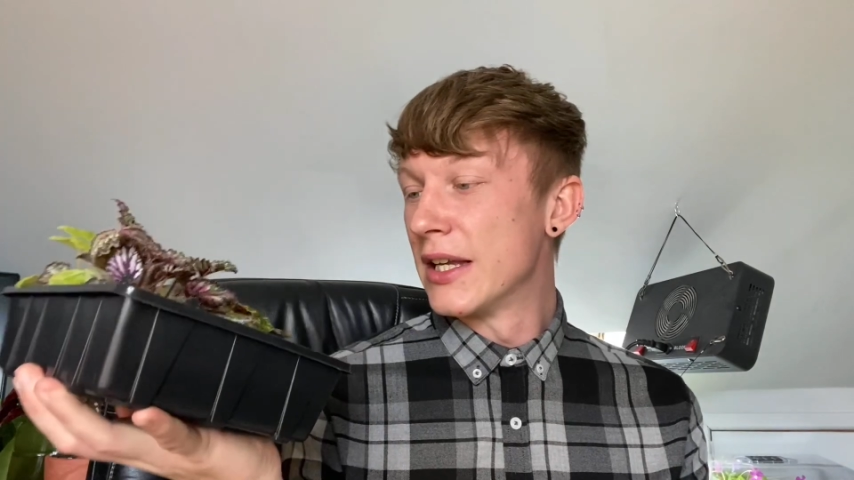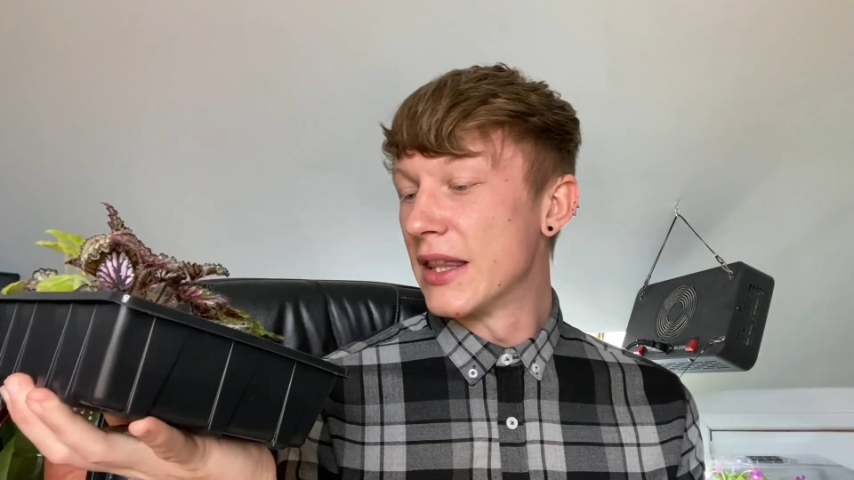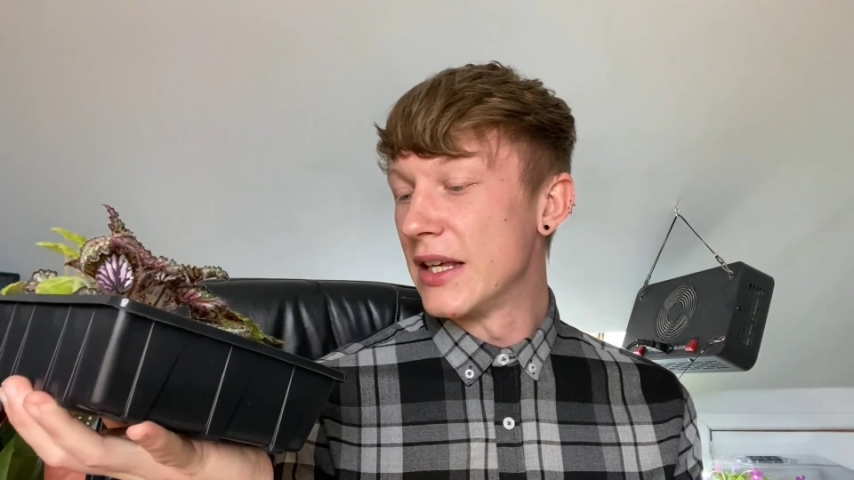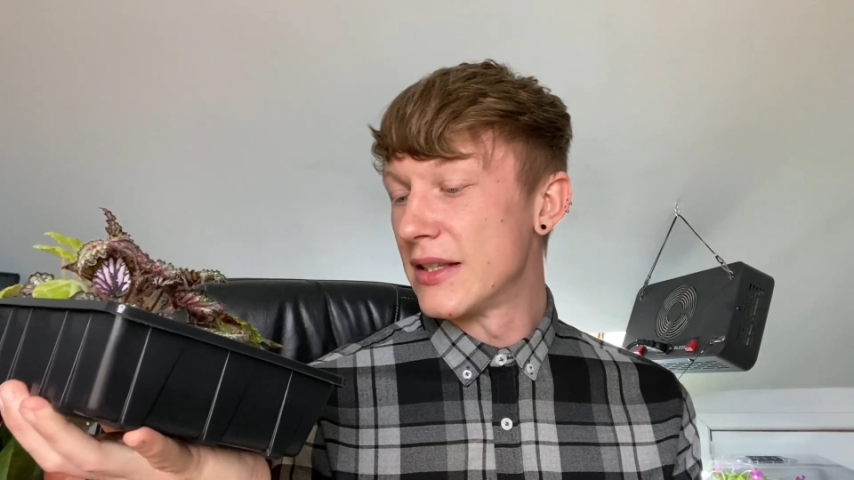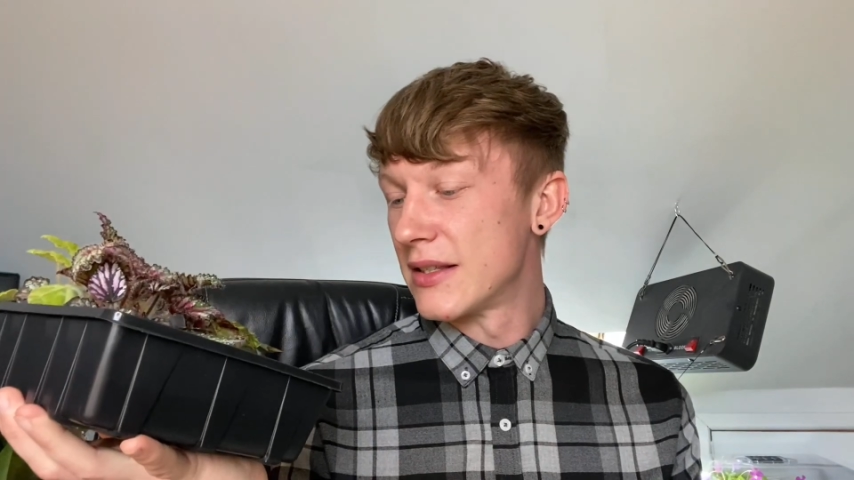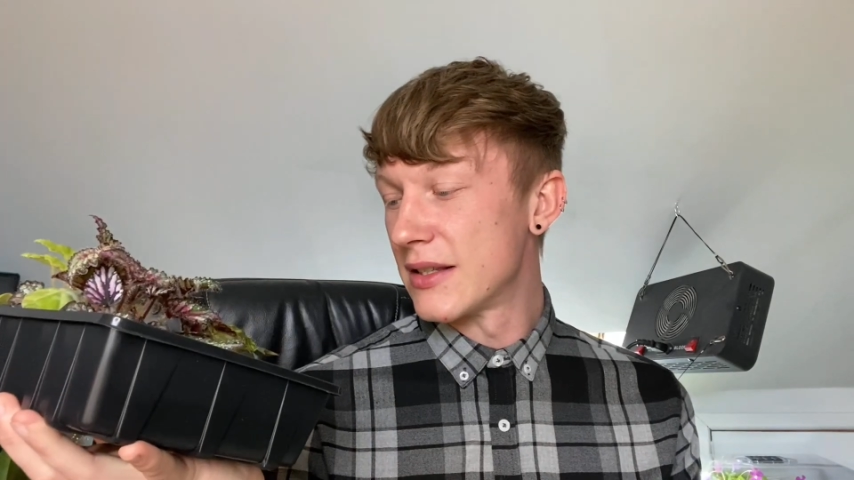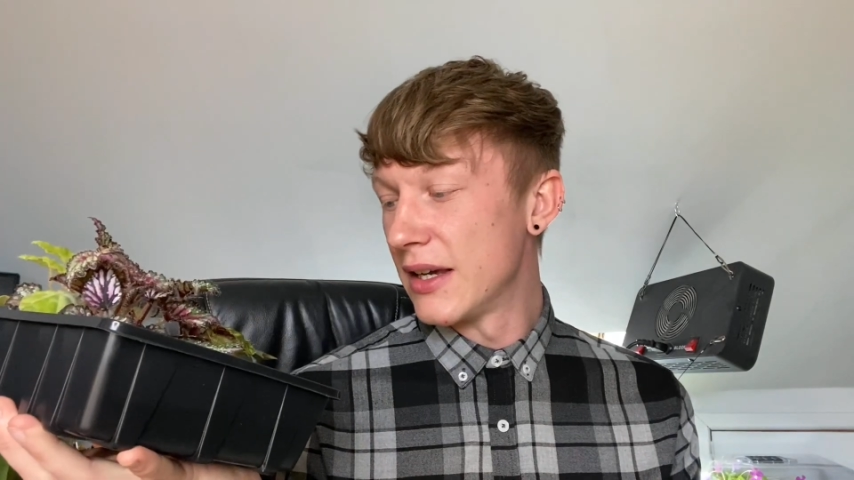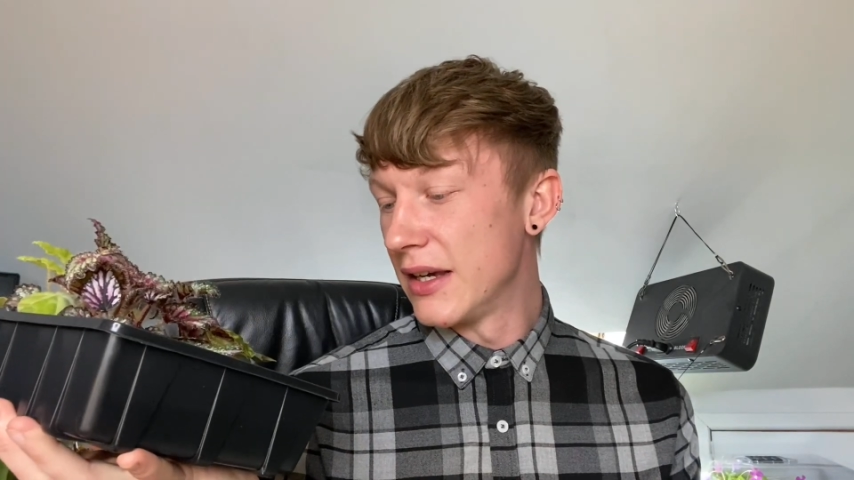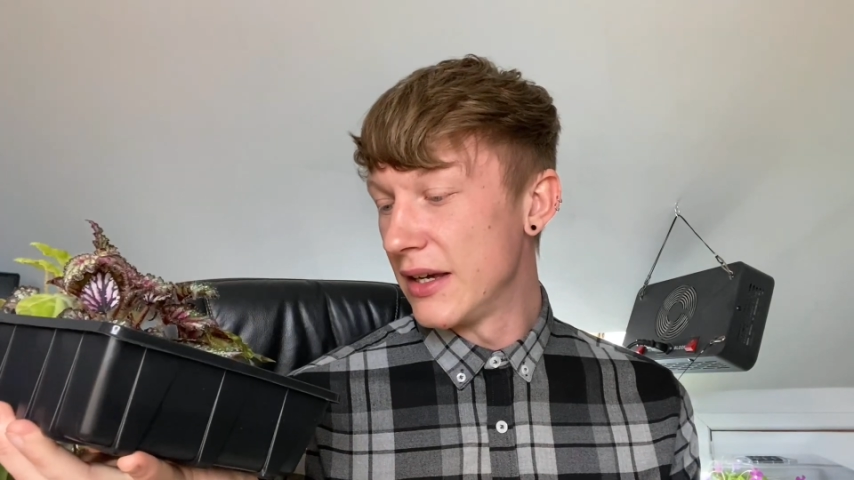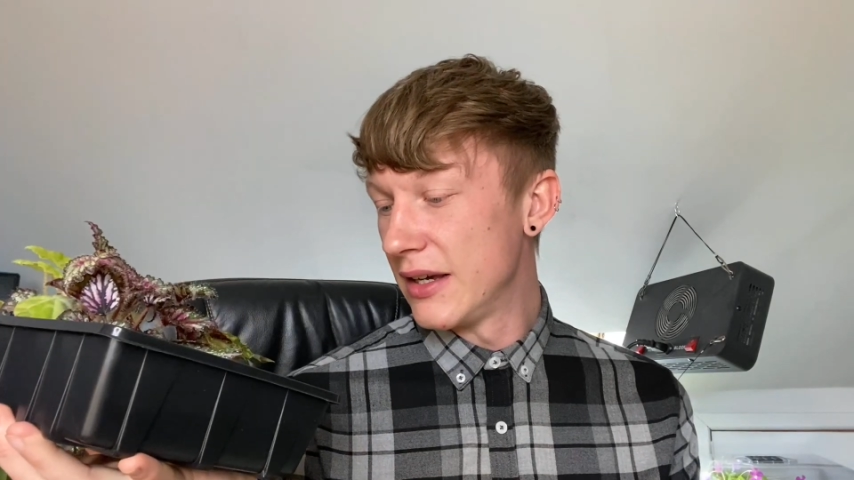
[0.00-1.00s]
This
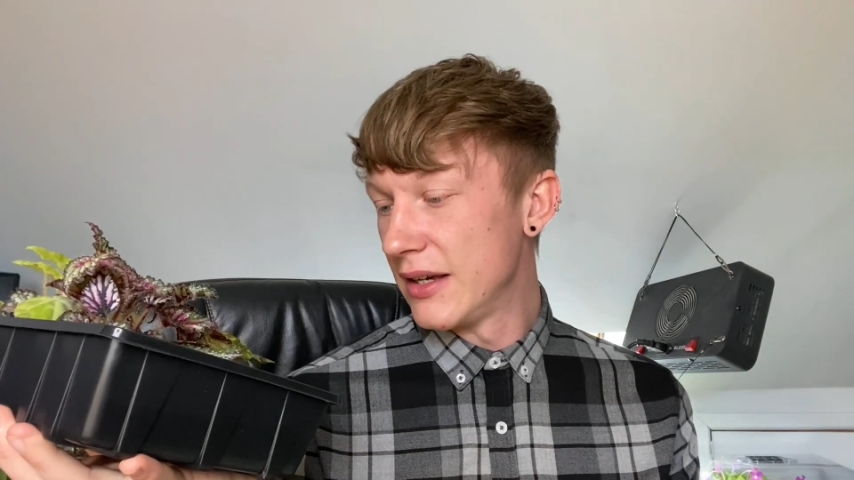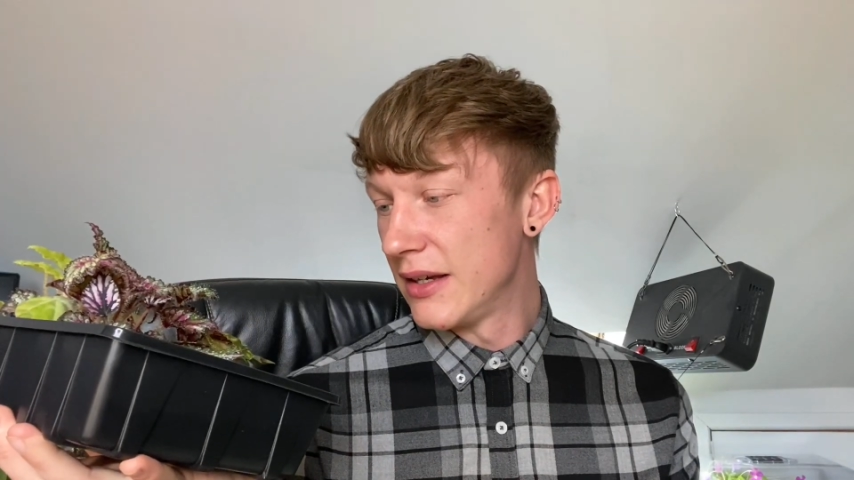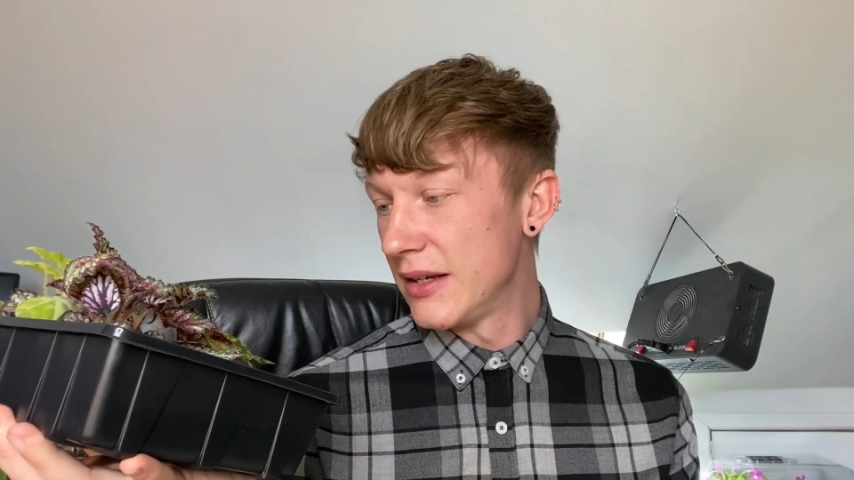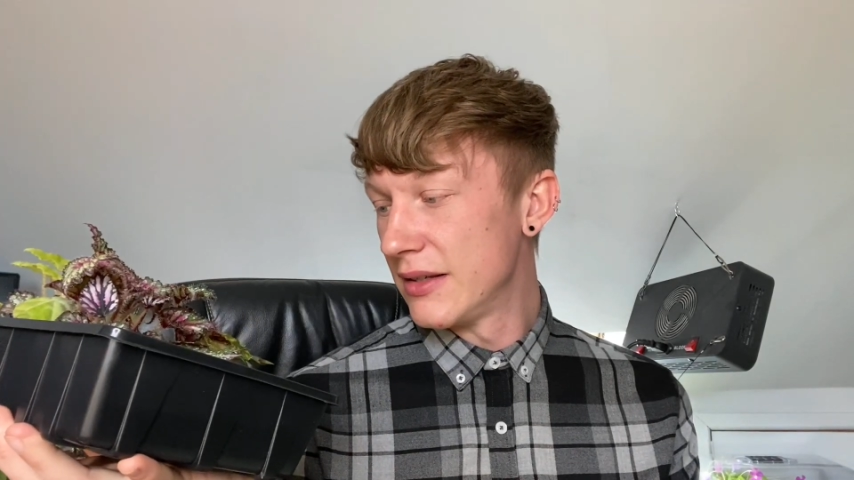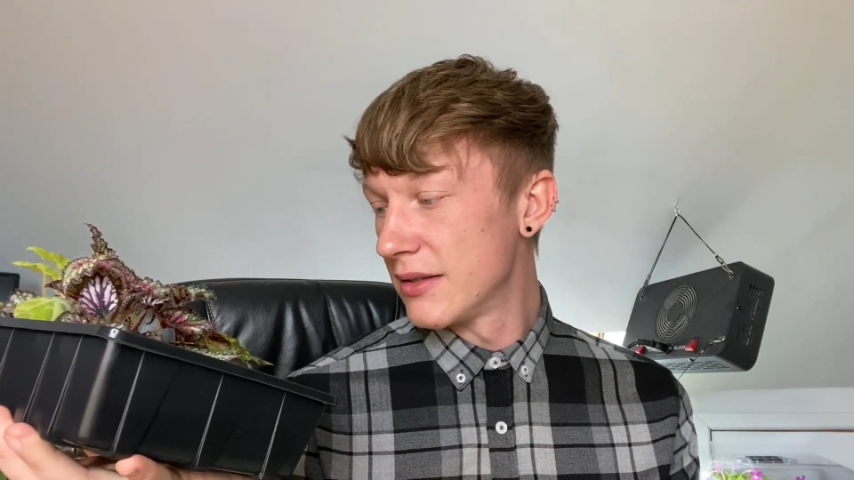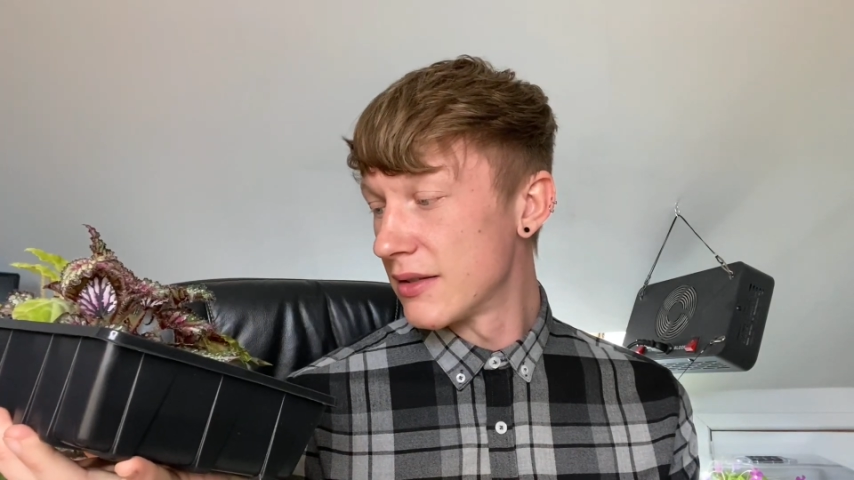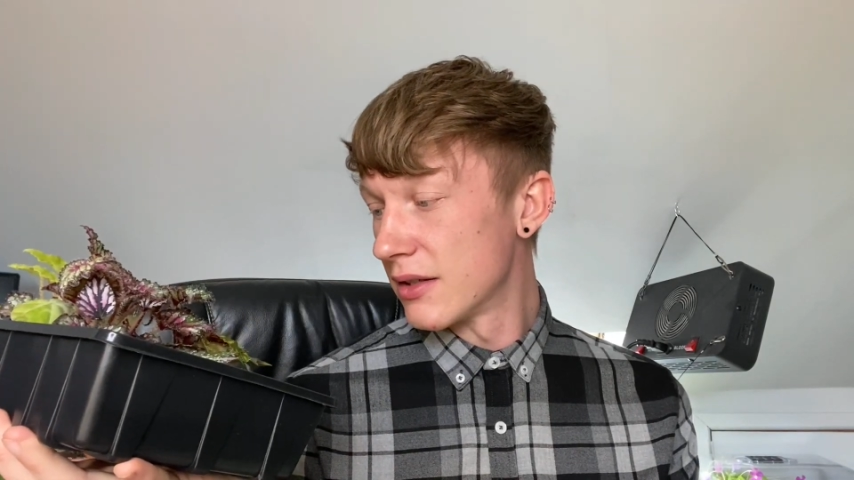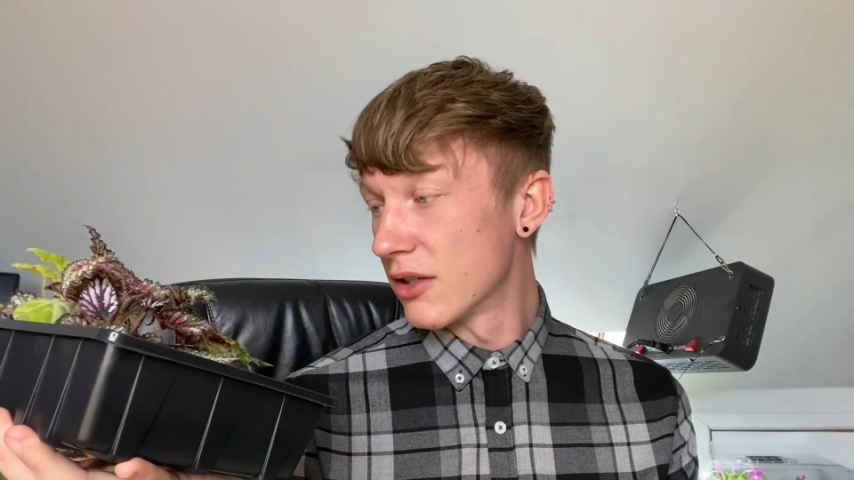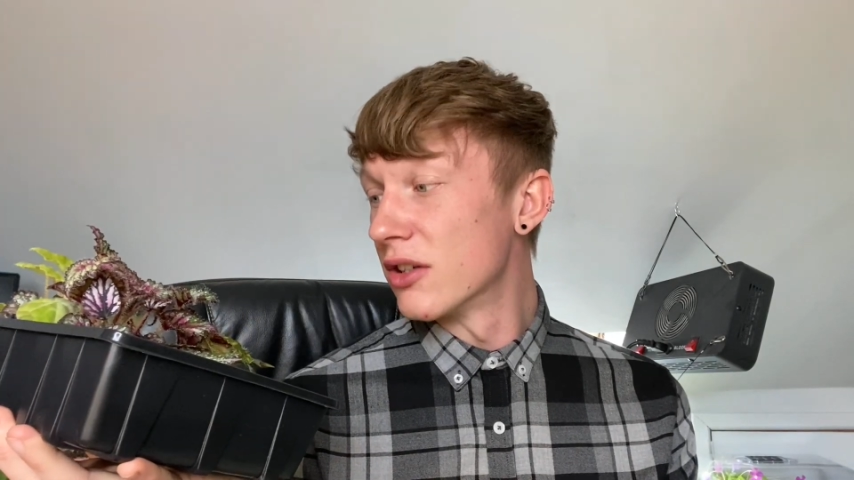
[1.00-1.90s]
is